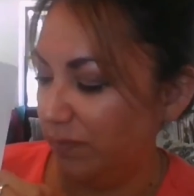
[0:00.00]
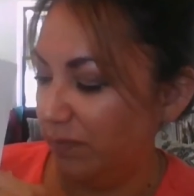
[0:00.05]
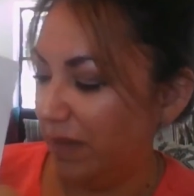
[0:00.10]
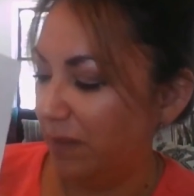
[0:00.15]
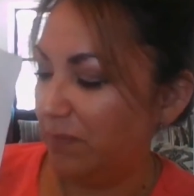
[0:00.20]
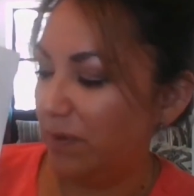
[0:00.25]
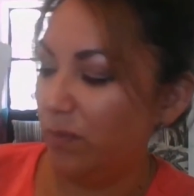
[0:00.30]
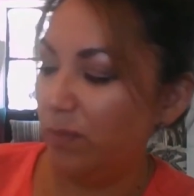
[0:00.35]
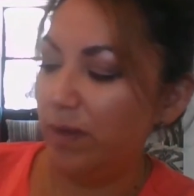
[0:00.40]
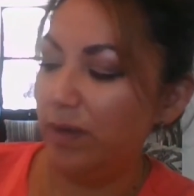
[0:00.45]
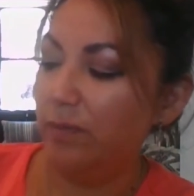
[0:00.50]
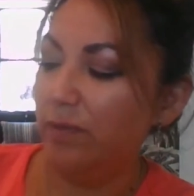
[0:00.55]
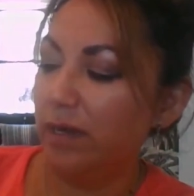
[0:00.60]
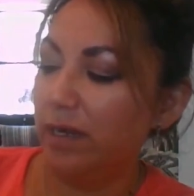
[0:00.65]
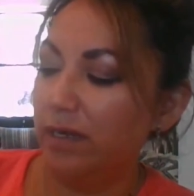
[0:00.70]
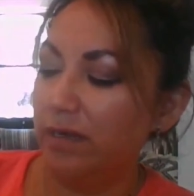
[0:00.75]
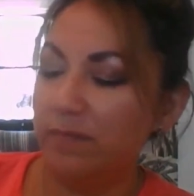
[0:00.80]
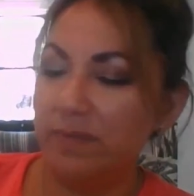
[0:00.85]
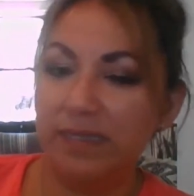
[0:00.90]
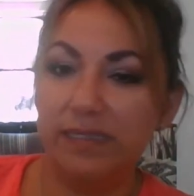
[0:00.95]
Maybe we were
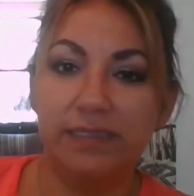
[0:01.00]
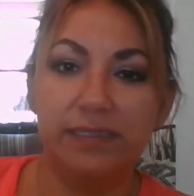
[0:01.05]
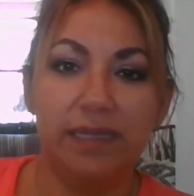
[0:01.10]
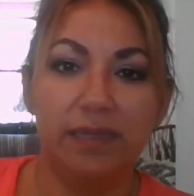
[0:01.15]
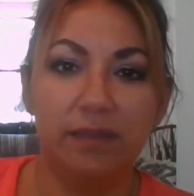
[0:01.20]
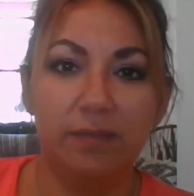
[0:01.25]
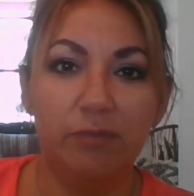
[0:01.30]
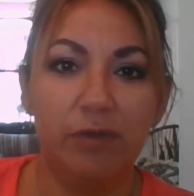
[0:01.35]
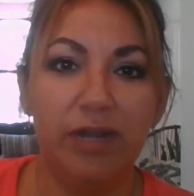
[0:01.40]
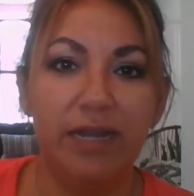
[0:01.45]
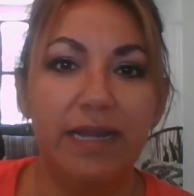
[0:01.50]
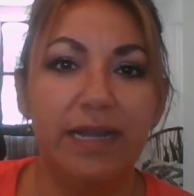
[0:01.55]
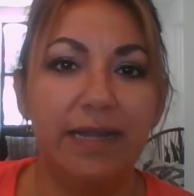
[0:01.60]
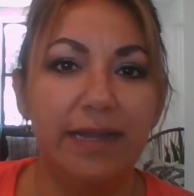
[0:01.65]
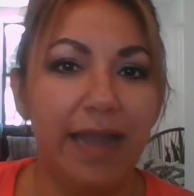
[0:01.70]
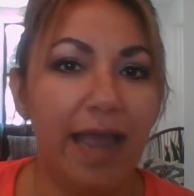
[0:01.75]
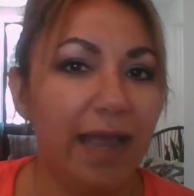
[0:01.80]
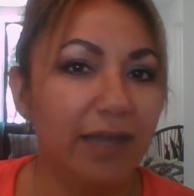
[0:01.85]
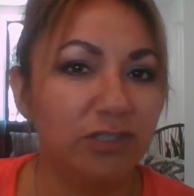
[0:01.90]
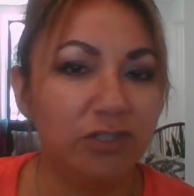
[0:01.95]
going to be celebrating
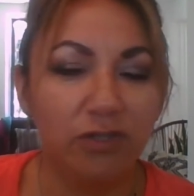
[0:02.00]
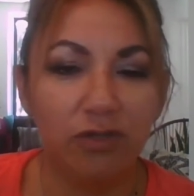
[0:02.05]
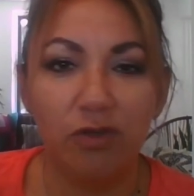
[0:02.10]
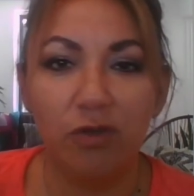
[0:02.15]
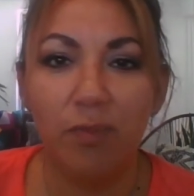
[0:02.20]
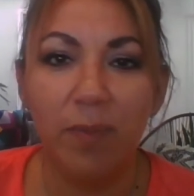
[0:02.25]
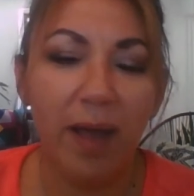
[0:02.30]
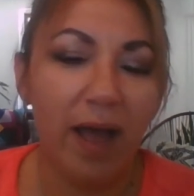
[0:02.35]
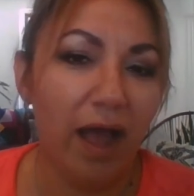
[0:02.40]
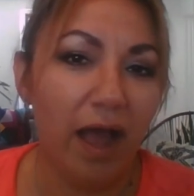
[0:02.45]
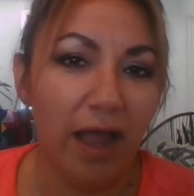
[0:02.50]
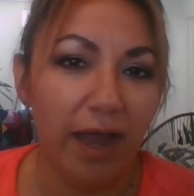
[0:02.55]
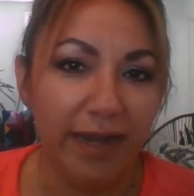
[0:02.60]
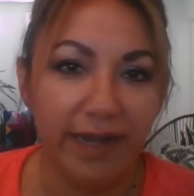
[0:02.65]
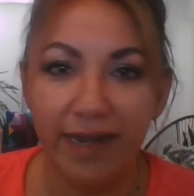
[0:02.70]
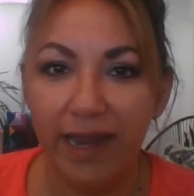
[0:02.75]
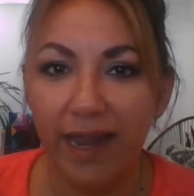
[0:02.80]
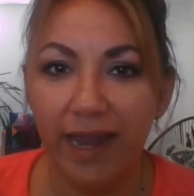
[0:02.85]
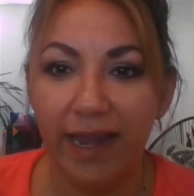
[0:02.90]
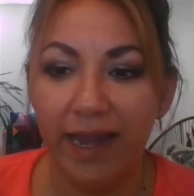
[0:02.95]
National Pie
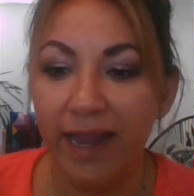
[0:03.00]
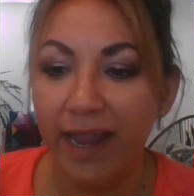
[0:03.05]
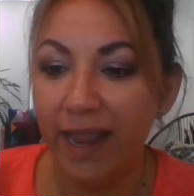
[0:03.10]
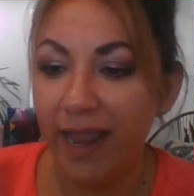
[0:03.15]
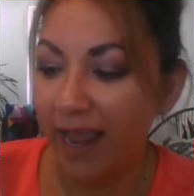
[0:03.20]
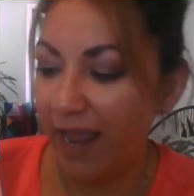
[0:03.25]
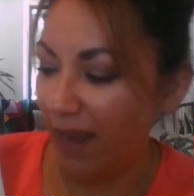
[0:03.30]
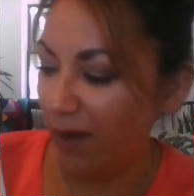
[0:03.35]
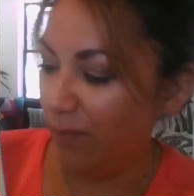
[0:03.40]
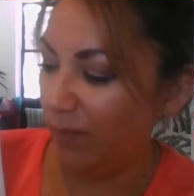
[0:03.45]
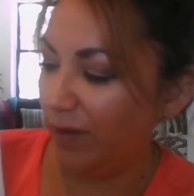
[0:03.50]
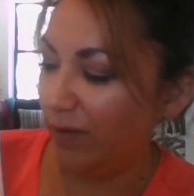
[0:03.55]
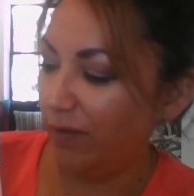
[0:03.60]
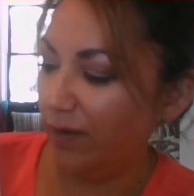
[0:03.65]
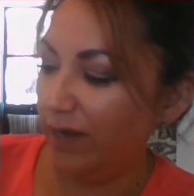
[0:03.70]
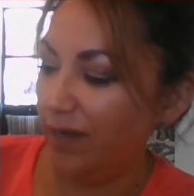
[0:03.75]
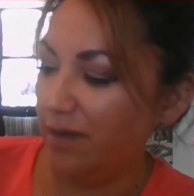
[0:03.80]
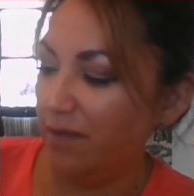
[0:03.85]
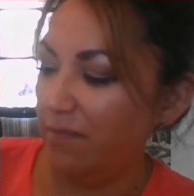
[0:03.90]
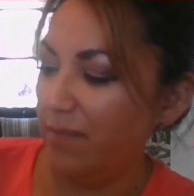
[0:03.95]
Day, and we were
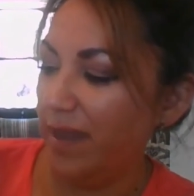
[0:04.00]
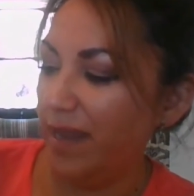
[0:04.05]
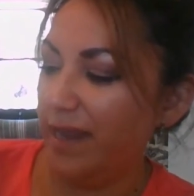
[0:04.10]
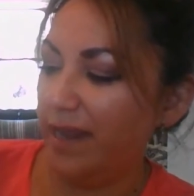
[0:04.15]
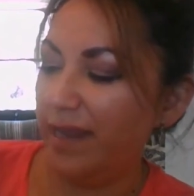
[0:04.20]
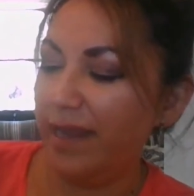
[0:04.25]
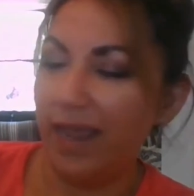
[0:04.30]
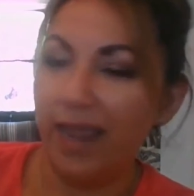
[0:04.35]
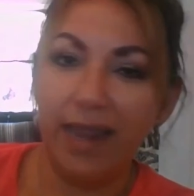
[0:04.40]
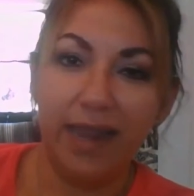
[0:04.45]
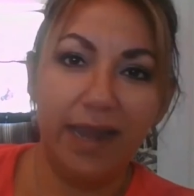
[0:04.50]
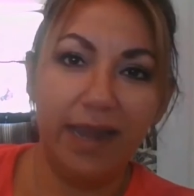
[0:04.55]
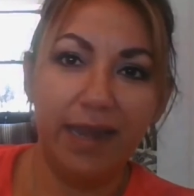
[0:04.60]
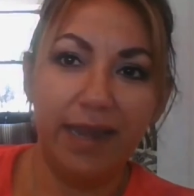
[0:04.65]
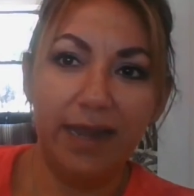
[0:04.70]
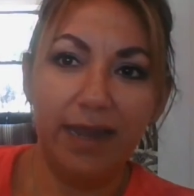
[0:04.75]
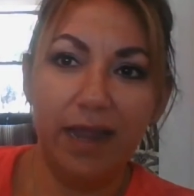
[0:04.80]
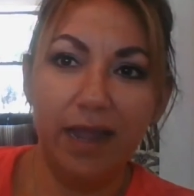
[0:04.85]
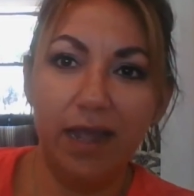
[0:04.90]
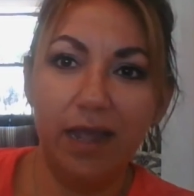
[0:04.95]
going to make
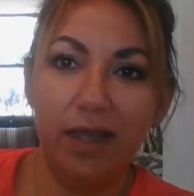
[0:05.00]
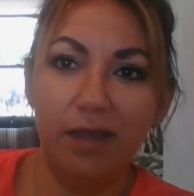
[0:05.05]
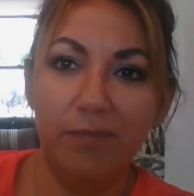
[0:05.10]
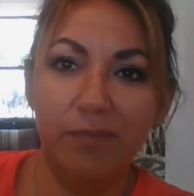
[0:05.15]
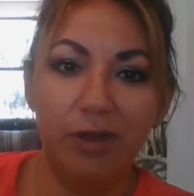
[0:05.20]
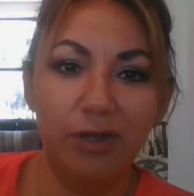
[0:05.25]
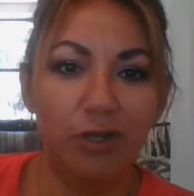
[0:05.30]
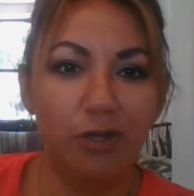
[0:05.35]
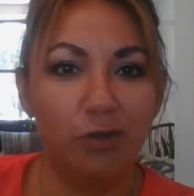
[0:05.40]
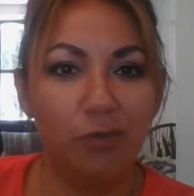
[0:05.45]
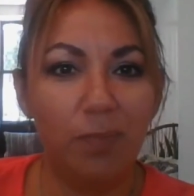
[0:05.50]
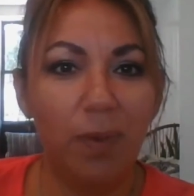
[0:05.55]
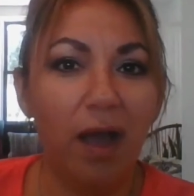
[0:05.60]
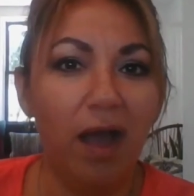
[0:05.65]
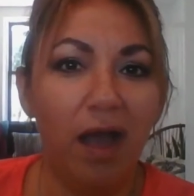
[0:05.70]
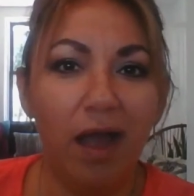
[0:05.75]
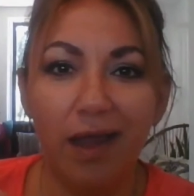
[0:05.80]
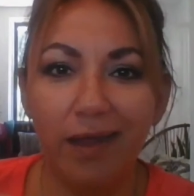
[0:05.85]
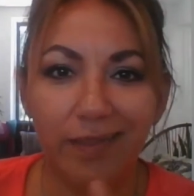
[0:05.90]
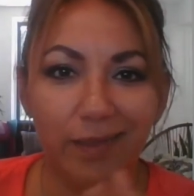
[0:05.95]
a new
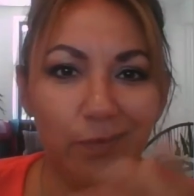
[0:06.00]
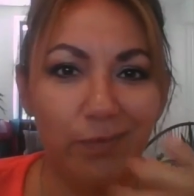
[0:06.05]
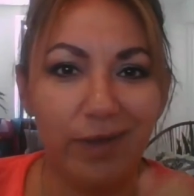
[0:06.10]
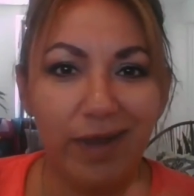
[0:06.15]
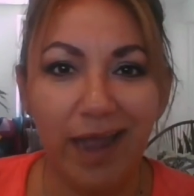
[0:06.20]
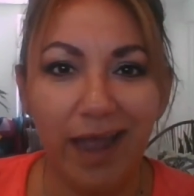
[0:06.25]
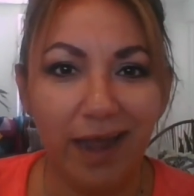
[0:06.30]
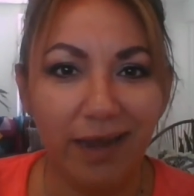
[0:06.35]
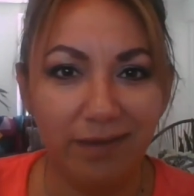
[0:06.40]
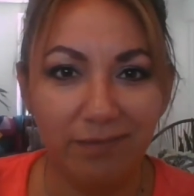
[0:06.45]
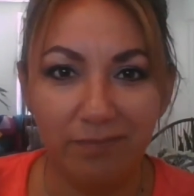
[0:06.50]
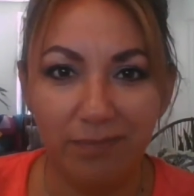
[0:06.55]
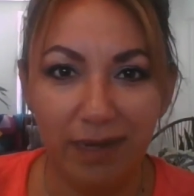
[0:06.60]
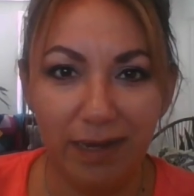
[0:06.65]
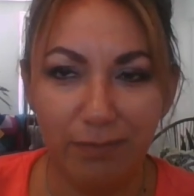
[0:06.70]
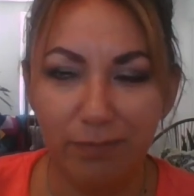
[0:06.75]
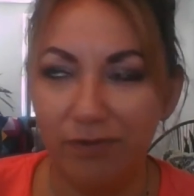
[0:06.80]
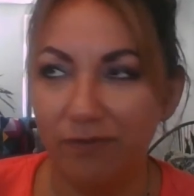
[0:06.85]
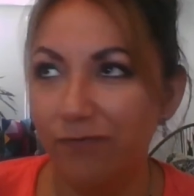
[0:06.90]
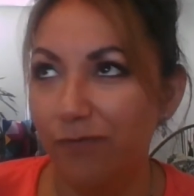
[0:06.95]
pie that we hadn't
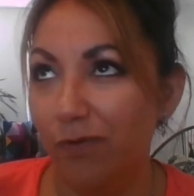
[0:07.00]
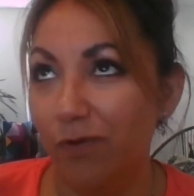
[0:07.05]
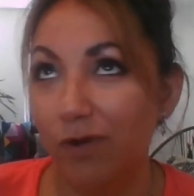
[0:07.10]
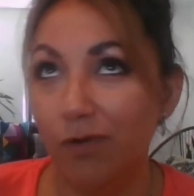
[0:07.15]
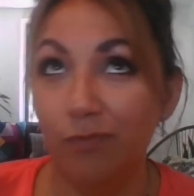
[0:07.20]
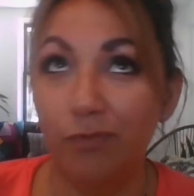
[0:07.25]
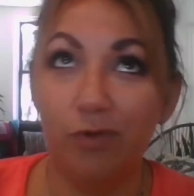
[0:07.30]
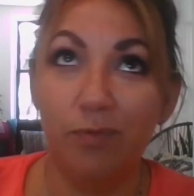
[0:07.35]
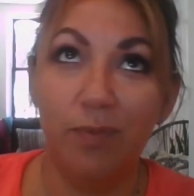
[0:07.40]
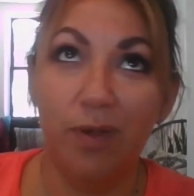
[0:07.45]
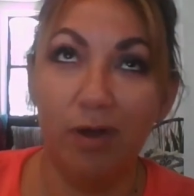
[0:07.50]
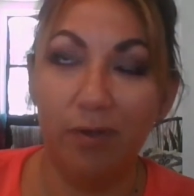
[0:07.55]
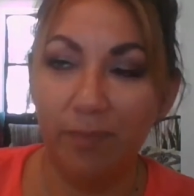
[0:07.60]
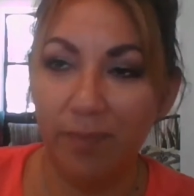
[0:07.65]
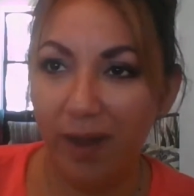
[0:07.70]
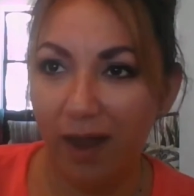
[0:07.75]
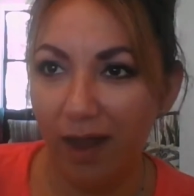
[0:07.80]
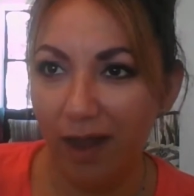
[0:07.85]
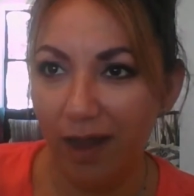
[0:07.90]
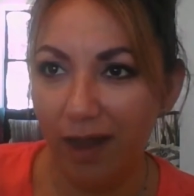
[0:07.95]
made before, a rhubarb
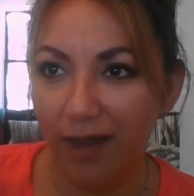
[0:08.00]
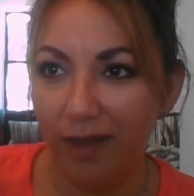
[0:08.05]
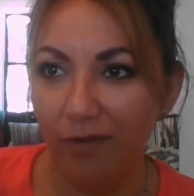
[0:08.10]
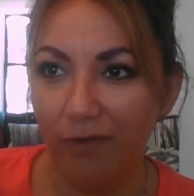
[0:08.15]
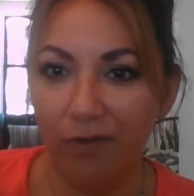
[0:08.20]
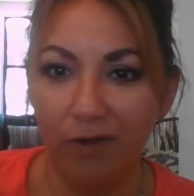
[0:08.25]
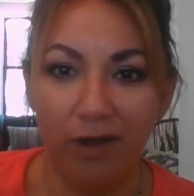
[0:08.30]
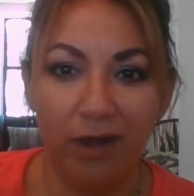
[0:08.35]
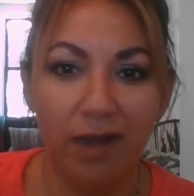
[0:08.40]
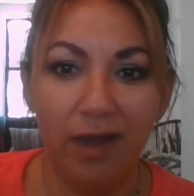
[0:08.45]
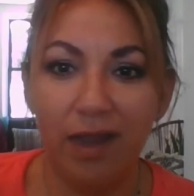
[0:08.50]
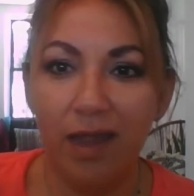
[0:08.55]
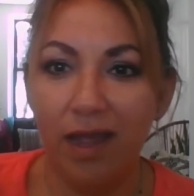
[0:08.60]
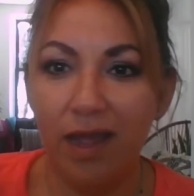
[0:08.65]
pie or